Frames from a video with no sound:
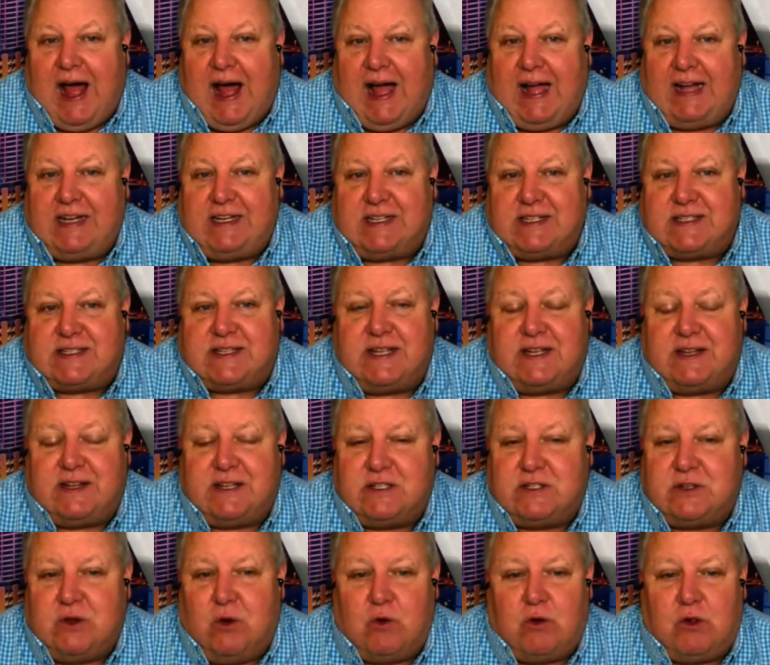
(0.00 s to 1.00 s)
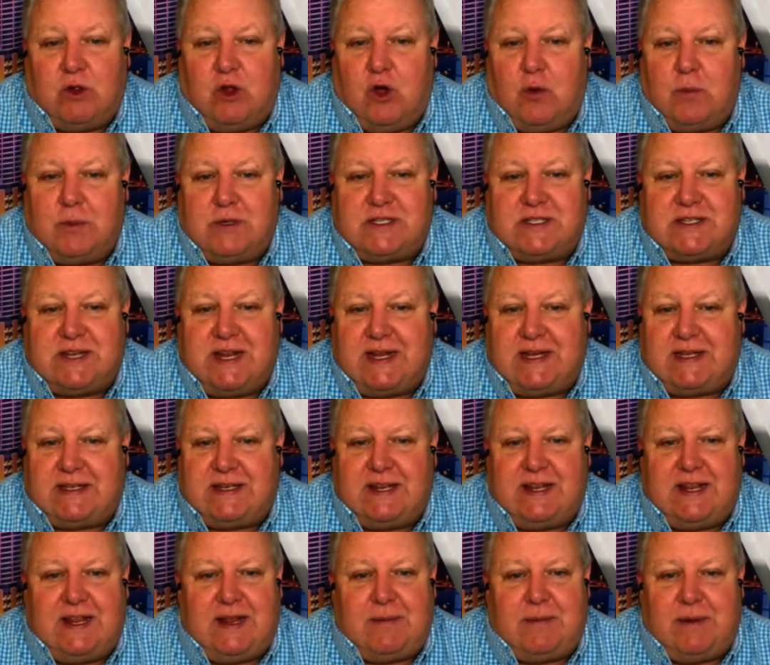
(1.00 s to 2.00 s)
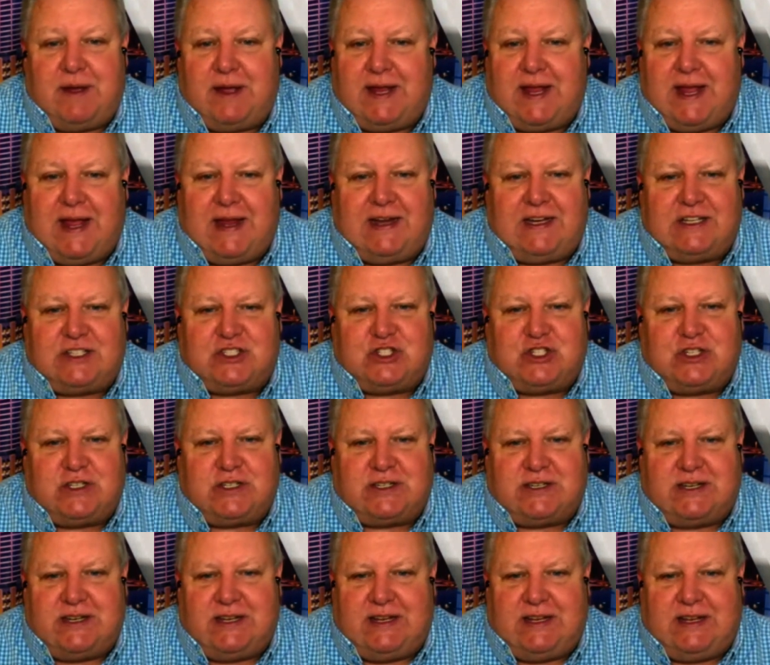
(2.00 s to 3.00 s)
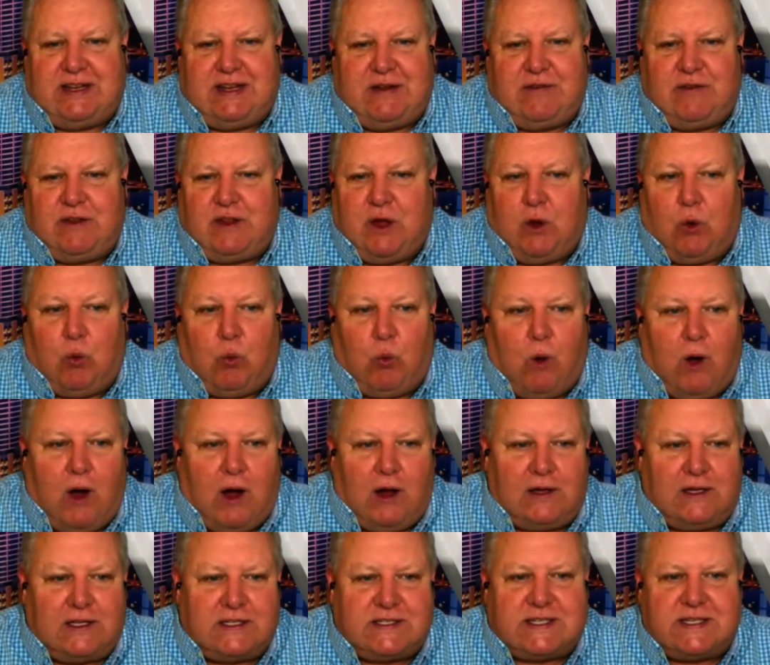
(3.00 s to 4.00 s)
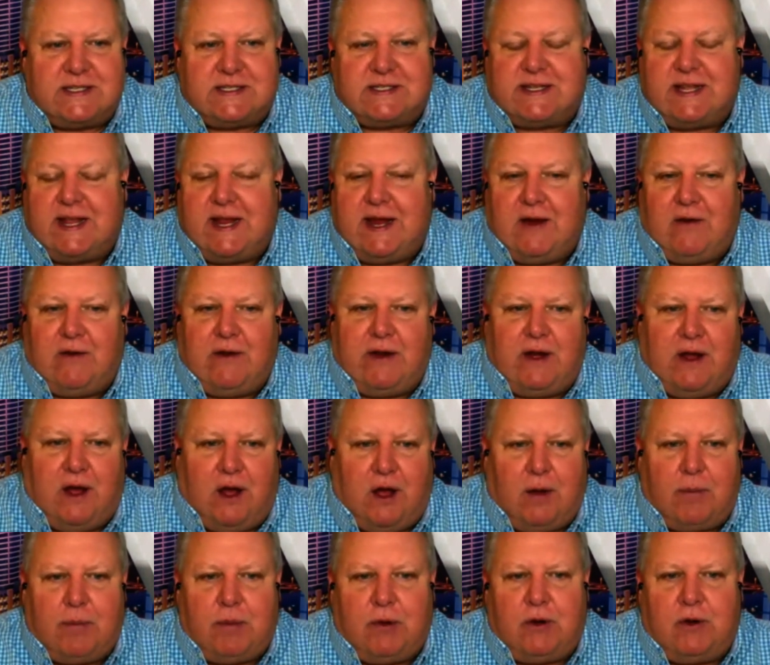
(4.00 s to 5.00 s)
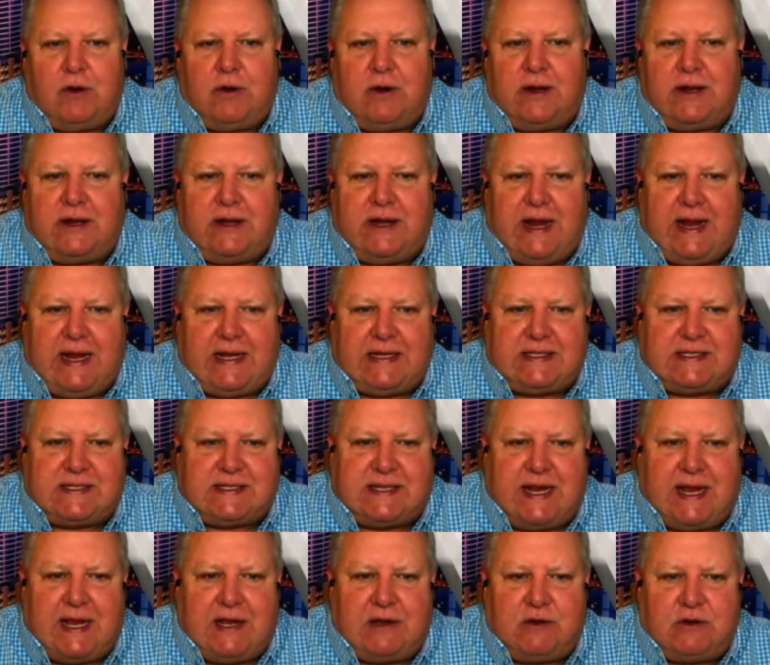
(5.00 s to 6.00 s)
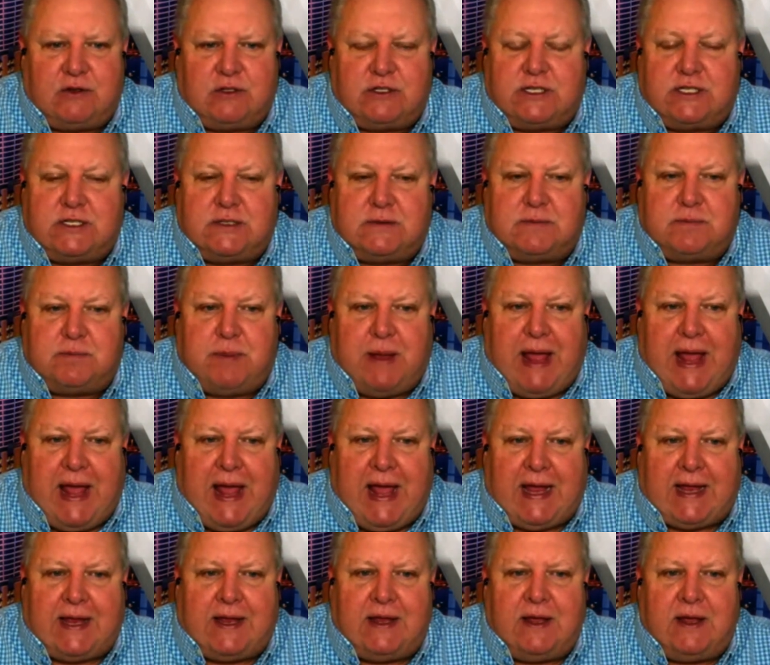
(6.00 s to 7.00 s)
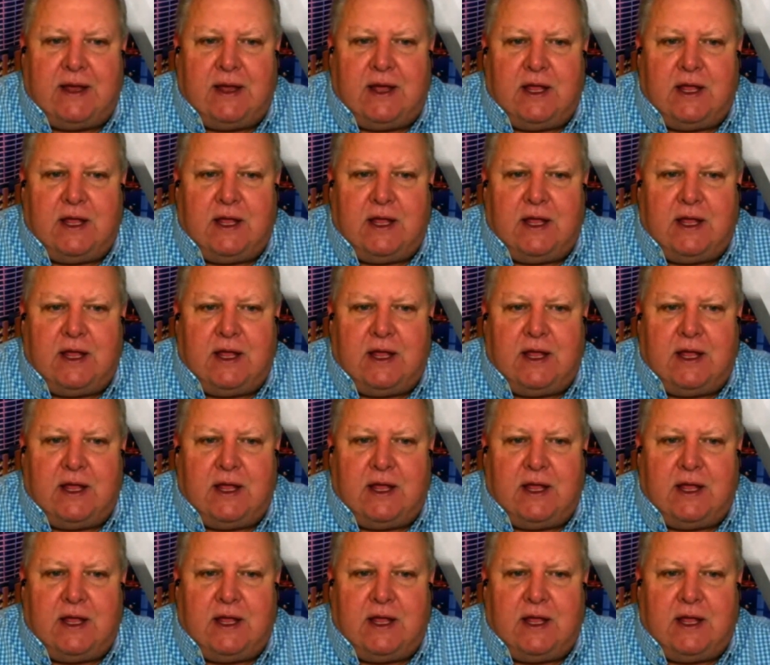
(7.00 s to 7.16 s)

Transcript: I just think this Oklahoma State team, again, it's just even though Wallace is there and Hubbard and, and Sanders is back,